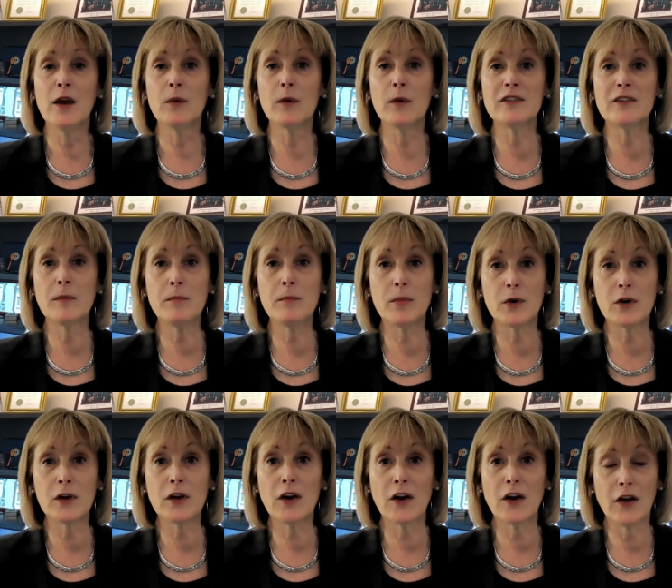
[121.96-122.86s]
was a
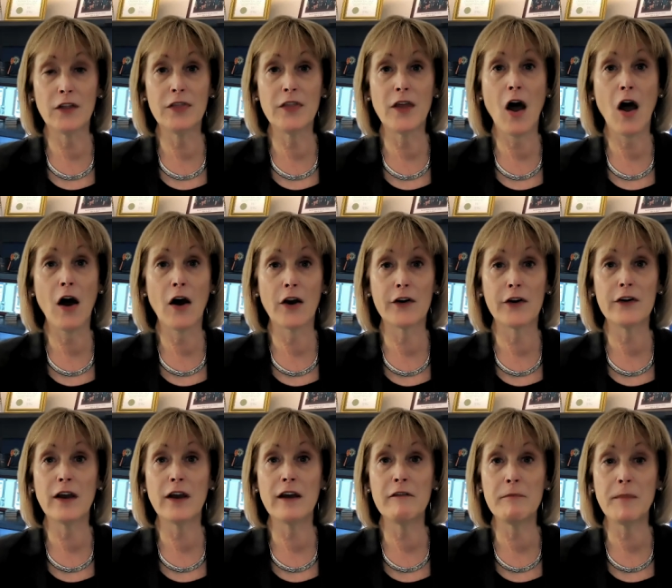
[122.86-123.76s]
book called The
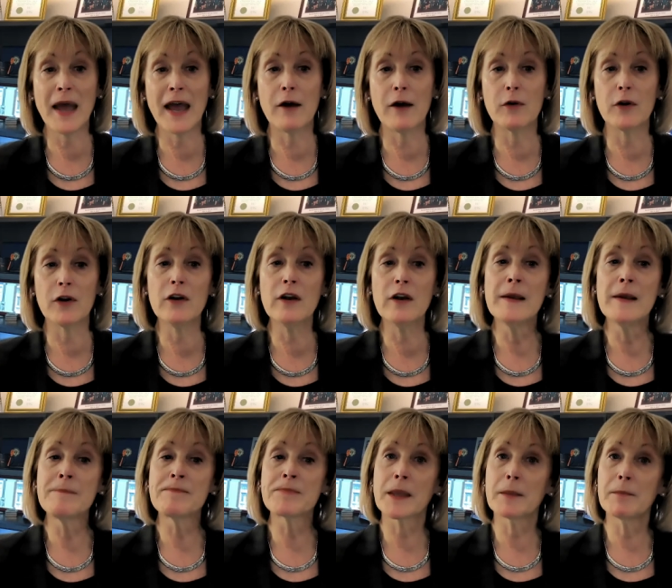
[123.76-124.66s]
Heart of Power
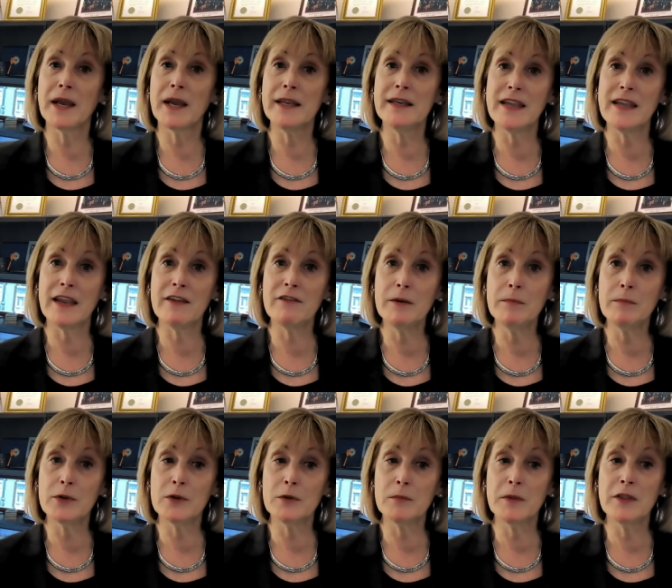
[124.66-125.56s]
by David
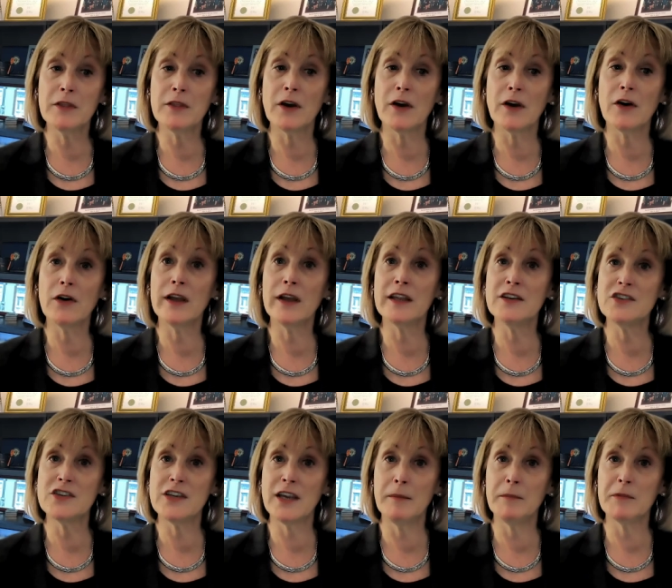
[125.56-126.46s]
Blumenthal and
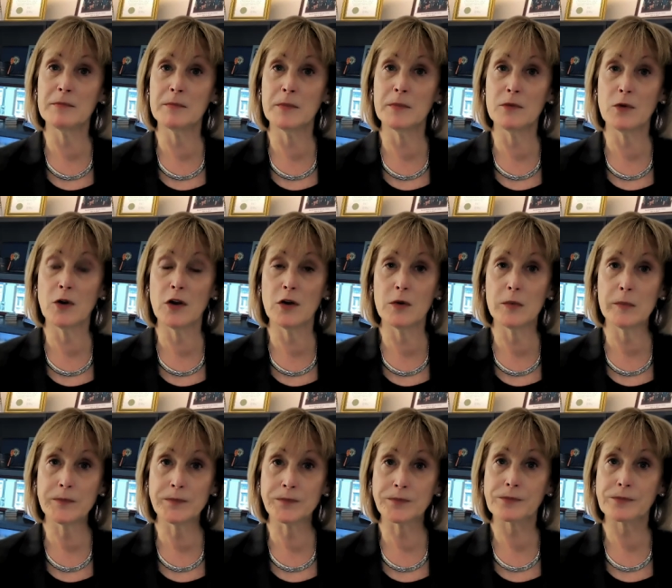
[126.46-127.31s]
James Monroe.